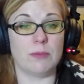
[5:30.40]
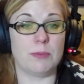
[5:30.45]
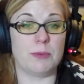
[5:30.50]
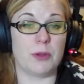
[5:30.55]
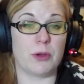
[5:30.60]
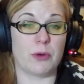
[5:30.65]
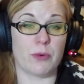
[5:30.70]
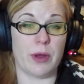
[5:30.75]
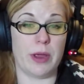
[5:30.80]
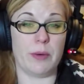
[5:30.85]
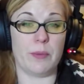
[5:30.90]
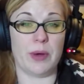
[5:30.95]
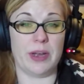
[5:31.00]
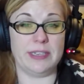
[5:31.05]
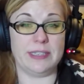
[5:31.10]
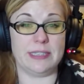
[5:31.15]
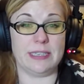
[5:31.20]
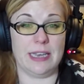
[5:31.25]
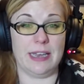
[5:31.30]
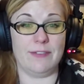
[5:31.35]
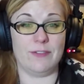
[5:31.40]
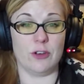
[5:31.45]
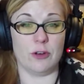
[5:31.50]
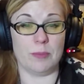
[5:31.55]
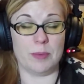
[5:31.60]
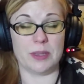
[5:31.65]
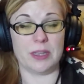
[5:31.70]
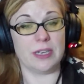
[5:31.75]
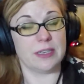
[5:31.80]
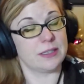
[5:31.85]
him the great white
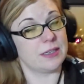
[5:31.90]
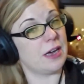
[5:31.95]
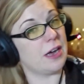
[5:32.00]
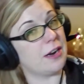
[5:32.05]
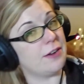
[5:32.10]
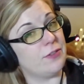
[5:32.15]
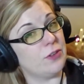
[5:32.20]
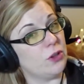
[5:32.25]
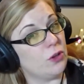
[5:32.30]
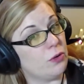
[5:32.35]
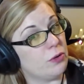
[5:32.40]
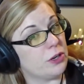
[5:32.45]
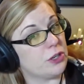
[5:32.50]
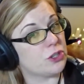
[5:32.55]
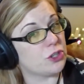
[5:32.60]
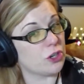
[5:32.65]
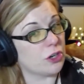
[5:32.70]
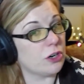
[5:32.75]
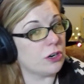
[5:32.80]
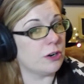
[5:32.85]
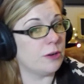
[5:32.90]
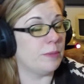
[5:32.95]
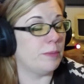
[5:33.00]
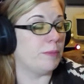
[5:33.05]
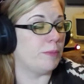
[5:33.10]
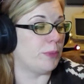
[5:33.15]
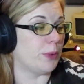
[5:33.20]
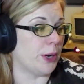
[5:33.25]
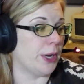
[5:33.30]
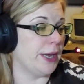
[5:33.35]
savior, but that's kind of a loaded
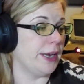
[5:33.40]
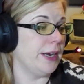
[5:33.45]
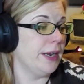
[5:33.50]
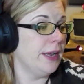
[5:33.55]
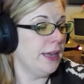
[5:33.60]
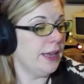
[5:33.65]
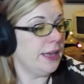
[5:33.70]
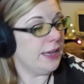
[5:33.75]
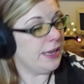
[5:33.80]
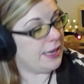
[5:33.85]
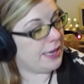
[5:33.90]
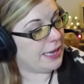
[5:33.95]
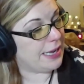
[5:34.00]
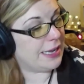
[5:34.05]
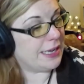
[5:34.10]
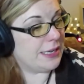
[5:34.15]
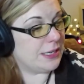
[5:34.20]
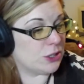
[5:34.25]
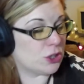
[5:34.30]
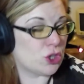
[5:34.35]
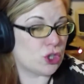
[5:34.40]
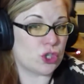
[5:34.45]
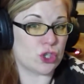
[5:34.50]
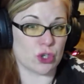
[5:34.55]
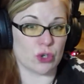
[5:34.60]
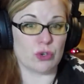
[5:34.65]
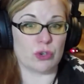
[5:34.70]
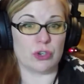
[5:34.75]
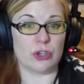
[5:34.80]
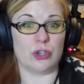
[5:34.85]
term, but he is
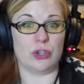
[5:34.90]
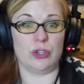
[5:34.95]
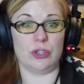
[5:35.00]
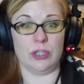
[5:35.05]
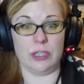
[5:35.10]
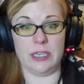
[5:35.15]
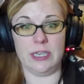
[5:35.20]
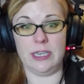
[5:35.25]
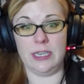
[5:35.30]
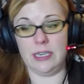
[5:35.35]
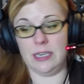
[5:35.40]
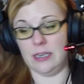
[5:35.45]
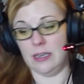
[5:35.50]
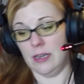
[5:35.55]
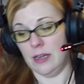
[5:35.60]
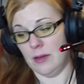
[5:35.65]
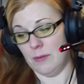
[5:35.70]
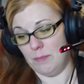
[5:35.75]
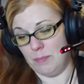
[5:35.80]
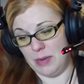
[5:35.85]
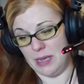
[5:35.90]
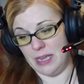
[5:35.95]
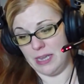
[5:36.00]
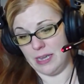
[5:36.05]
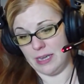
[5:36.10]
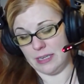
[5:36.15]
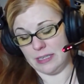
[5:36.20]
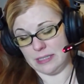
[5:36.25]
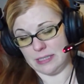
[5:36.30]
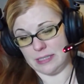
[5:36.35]
certainly
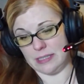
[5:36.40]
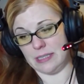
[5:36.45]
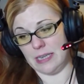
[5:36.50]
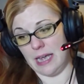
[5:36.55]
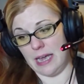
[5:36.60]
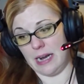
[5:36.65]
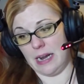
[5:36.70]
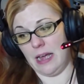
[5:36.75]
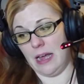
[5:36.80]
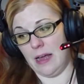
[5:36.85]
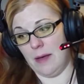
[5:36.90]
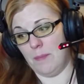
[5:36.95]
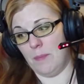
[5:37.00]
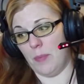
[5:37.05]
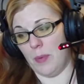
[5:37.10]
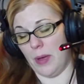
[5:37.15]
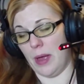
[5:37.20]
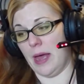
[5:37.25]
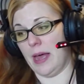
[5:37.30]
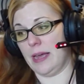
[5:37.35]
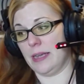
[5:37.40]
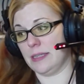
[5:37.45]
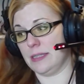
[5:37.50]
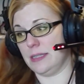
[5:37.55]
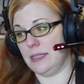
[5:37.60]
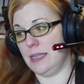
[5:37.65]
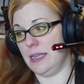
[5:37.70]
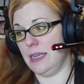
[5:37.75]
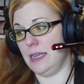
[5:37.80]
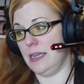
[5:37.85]
being set up
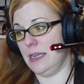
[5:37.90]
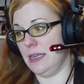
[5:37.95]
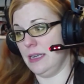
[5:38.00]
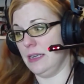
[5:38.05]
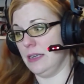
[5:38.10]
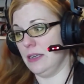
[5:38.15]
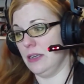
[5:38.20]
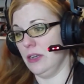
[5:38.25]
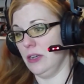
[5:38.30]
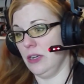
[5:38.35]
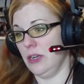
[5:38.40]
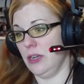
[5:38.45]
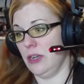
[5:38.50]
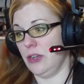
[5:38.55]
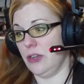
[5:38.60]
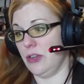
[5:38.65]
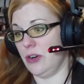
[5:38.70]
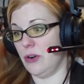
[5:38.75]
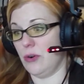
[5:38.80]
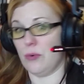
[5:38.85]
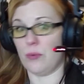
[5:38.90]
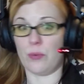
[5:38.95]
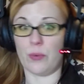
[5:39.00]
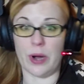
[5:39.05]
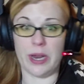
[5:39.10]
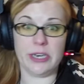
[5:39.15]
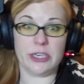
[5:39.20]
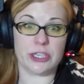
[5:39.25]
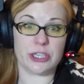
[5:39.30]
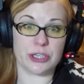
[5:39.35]
as the, you know,
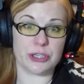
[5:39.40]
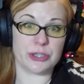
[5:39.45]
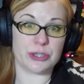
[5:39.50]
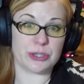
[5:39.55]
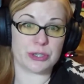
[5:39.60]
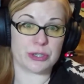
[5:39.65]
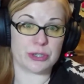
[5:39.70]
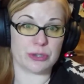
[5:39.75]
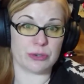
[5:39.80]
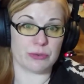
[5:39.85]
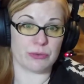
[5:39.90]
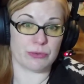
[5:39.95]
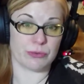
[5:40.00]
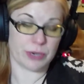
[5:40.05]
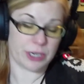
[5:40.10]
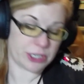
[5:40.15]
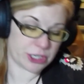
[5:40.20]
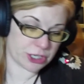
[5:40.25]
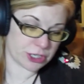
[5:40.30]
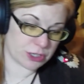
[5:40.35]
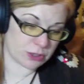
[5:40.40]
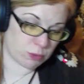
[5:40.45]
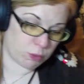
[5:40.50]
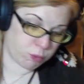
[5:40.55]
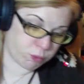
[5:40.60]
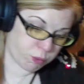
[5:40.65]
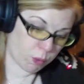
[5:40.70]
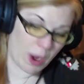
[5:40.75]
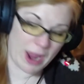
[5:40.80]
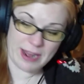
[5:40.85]
righteous
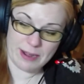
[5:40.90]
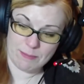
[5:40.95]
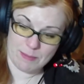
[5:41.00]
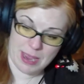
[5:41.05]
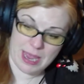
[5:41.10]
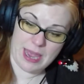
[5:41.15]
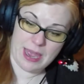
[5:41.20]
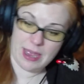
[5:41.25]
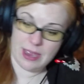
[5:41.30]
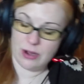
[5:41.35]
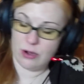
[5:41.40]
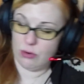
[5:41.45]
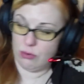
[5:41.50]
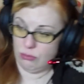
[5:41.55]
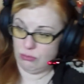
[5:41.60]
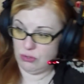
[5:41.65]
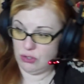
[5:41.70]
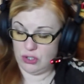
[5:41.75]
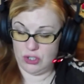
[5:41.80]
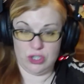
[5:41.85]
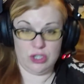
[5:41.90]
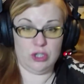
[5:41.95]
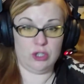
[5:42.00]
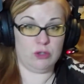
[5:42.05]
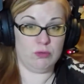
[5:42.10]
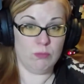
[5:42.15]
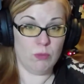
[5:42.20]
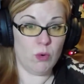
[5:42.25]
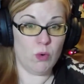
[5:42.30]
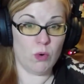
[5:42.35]
white man who
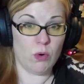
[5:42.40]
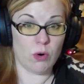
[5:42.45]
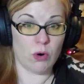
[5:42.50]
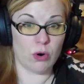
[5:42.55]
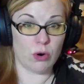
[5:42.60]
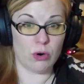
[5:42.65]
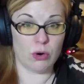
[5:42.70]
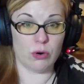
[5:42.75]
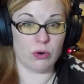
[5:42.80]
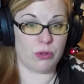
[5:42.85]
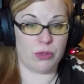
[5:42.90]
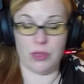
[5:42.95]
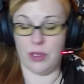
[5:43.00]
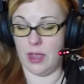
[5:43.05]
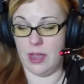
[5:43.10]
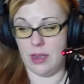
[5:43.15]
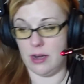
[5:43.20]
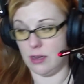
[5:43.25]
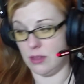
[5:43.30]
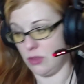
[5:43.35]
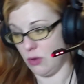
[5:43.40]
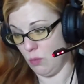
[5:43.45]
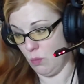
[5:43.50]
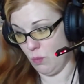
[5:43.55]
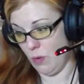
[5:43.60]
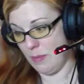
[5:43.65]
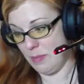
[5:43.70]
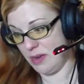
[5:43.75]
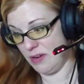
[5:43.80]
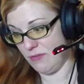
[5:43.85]
sees more than the
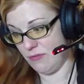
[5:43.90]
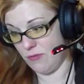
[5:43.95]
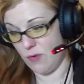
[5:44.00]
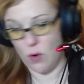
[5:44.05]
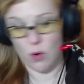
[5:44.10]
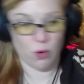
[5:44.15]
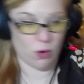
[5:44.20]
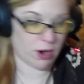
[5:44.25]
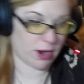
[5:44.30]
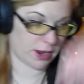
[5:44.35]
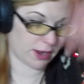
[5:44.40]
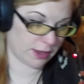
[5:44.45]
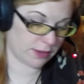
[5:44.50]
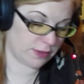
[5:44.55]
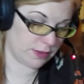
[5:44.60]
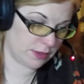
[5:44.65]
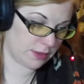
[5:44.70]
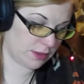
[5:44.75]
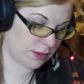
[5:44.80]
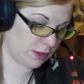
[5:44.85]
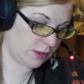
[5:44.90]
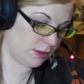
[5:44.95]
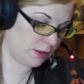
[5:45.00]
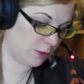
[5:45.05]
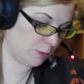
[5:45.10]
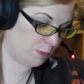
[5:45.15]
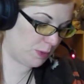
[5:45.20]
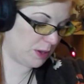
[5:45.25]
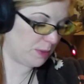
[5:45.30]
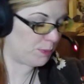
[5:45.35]
women folk and
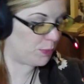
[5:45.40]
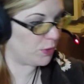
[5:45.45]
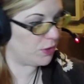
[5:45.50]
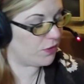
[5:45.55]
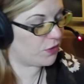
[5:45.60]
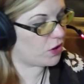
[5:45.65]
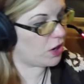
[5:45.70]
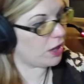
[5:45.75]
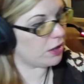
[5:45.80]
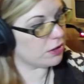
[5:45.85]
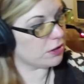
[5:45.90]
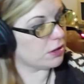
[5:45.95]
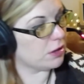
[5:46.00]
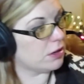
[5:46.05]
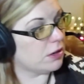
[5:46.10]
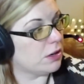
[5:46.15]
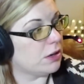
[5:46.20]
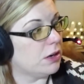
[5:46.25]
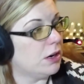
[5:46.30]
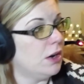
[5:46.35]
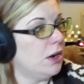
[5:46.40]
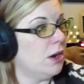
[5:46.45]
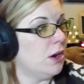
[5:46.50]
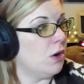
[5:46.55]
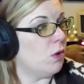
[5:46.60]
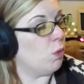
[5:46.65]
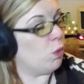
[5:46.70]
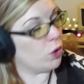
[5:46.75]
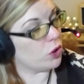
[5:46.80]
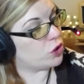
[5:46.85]
the people of color,
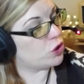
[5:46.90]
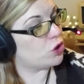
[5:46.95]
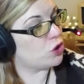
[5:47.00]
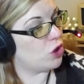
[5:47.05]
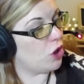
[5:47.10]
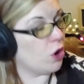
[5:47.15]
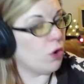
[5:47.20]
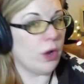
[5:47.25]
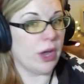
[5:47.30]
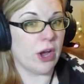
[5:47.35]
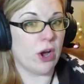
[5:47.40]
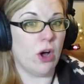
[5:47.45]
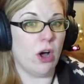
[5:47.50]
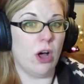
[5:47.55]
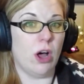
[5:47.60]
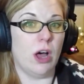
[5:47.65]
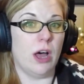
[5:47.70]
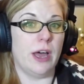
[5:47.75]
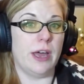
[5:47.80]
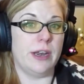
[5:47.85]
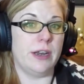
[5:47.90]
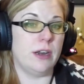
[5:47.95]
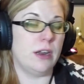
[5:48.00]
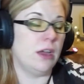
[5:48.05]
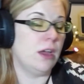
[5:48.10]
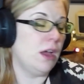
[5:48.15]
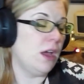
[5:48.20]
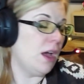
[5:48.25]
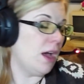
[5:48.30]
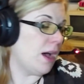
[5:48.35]
what's going
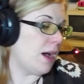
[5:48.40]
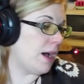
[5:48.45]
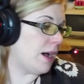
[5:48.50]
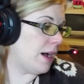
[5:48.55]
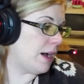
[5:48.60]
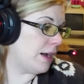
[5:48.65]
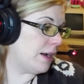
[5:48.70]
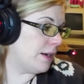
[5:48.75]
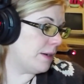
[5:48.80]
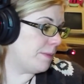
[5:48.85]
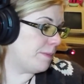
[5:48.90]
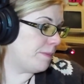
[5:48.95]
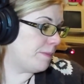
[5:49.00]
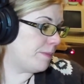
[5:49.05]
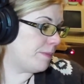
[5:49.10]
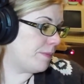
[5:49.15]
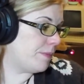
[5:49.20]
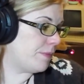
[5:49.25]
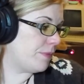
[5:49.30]
on. I'm